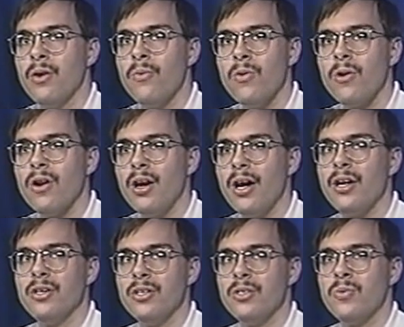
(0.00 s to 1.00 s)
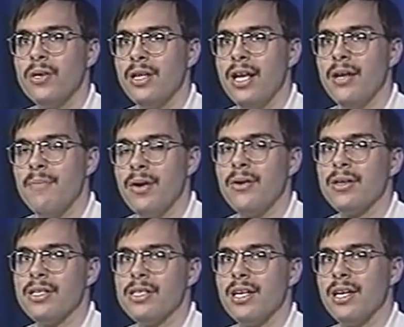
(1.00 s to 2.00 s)
There were 128
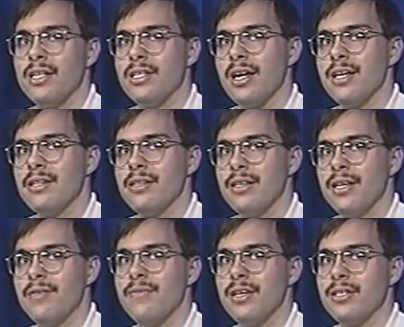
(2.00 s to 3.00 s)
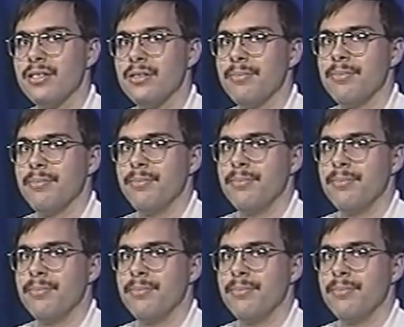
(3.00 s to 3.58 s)
Americans that had died on the vessel.